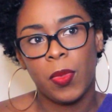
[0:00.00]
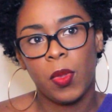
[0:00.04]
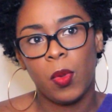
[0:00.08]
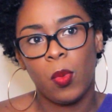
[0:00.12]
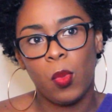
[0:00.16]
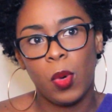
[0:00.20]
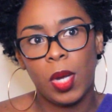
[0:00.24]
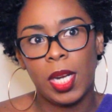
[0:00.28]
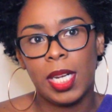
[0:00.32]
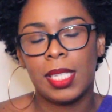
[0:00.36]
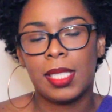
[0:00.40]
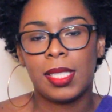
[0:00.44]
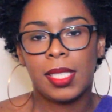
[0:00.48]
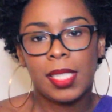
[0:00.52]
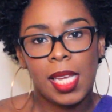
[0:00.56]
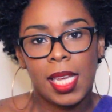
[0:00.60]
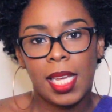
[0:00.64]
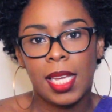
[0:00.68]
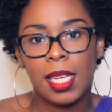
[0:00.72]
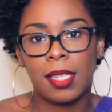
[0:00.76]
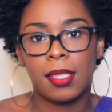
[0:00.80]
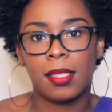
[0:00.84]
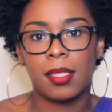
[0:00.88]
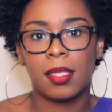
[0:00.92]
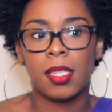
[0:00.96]
what it
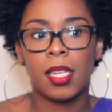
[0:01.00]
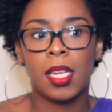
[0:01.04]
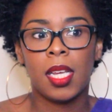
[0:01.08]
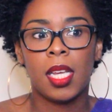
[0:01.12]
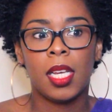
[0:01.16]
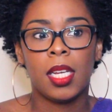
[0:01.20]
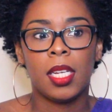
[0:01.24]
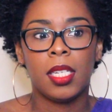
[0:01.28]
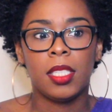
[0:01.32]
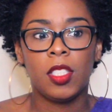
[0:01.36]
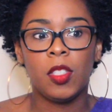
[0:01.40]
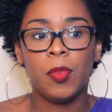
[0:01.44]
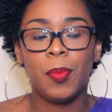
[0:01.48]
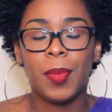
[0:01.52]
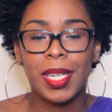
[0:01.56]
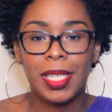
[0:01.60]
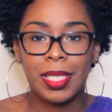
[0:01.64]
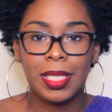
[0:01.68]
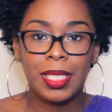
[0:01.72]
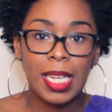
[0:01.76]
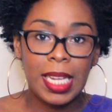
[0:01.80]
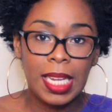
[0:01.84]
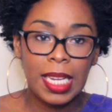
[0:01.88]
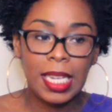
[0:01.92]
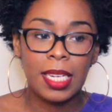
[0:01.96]
takes to
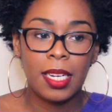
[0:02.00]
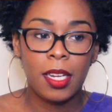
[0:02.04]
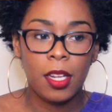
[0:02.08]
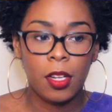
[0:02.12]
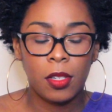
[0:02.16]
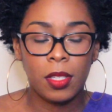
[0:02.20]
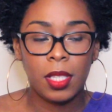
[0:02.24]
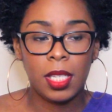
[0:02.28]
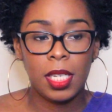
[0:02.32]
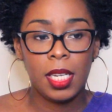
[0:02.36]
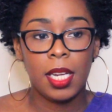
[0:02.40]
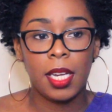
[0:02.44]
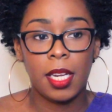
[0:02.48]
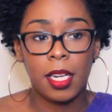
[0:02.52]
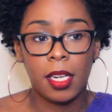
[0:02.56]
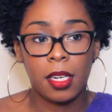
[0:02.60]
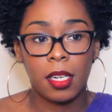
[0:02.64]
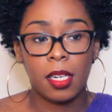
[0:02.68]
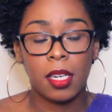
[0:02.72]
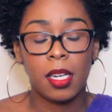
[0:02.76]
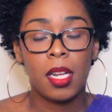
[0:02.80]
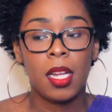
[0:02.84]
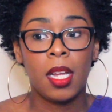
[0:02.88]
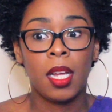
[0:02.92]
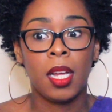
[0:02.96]
maintain healthy
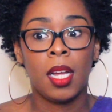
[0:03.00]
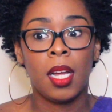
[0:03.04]
hair.